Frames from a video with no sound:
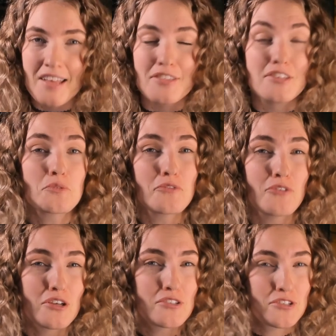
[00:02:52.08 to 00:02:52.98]
This
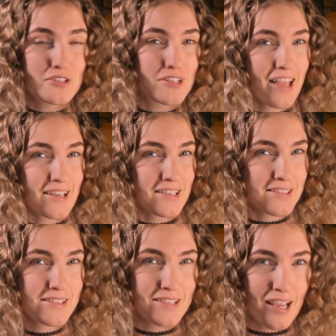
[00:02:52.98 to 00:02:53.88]
refers to Delenca's
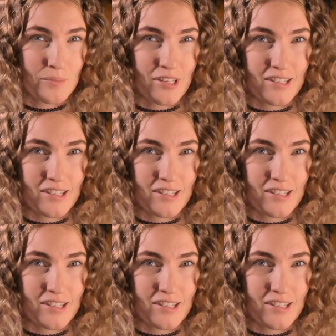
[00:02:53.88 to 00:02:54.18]
statement